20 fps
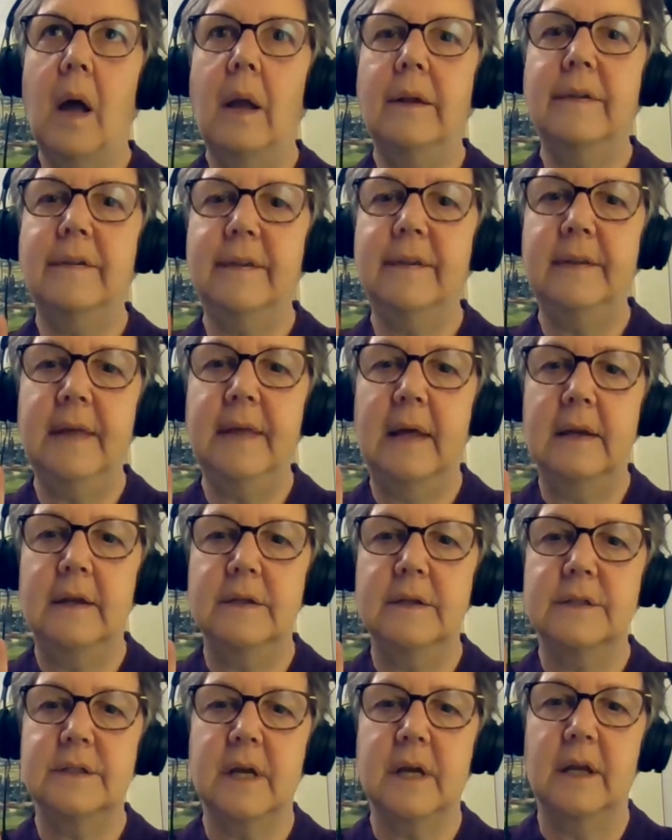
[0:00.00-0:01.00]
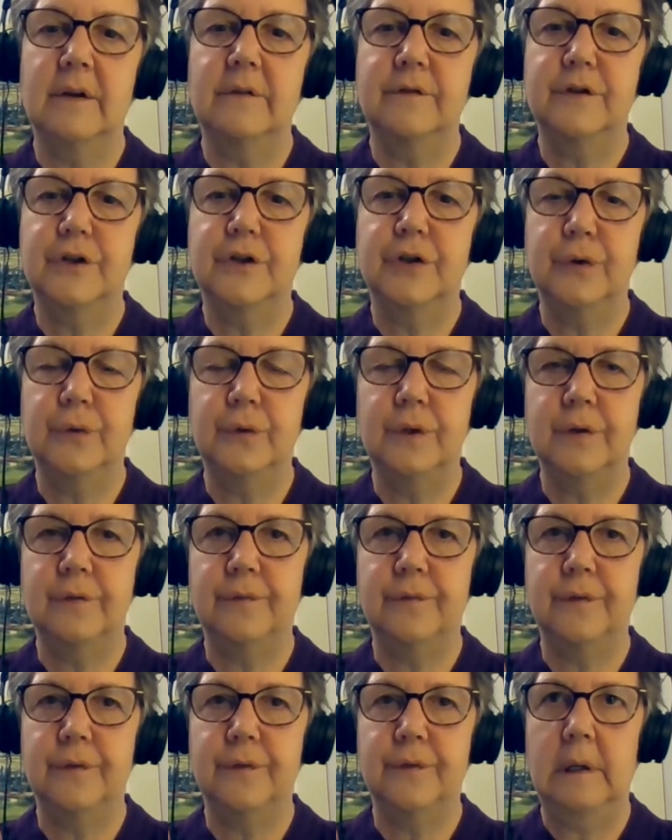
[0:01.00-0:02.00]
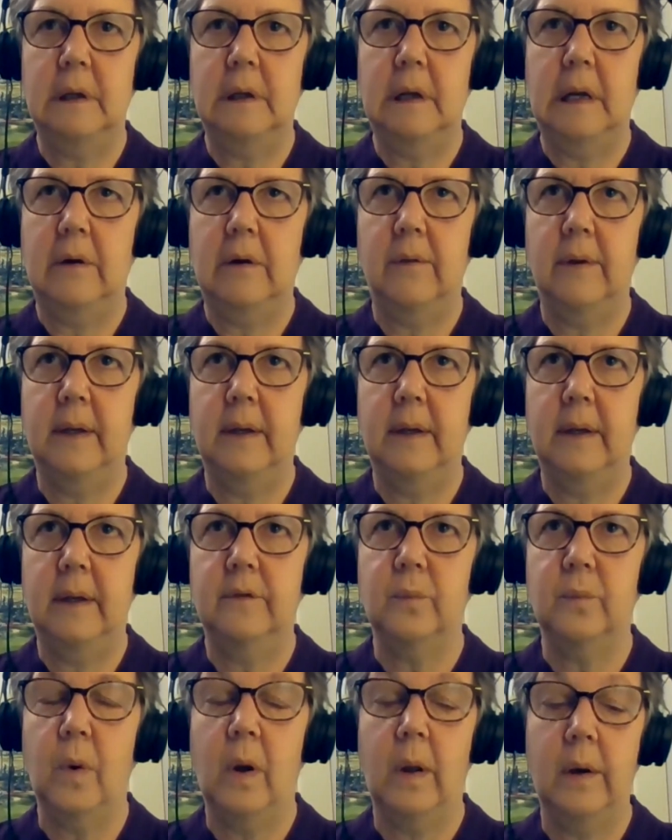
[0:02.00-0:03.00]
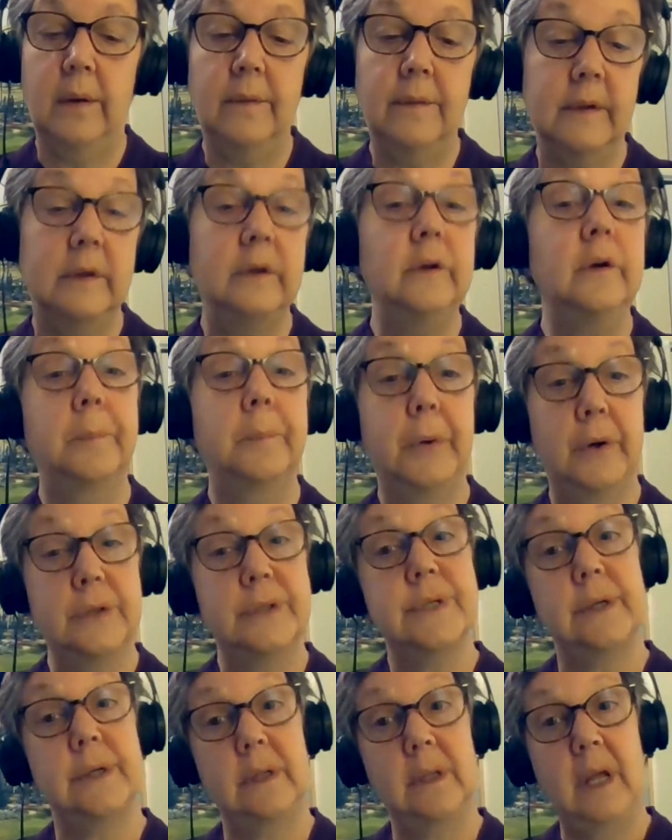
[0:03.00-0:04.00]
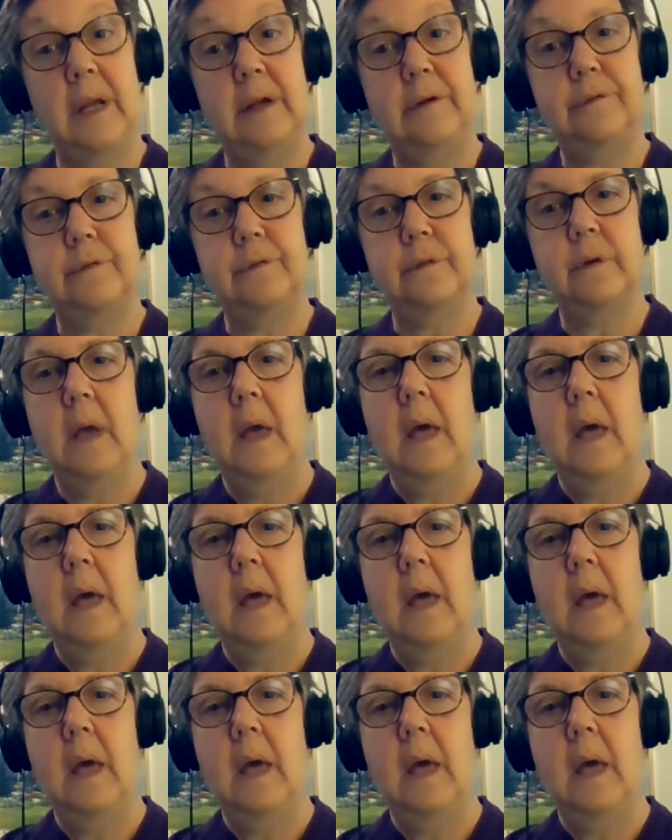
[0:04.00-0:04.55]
I see that as kind of two different areas. One is in your personal life.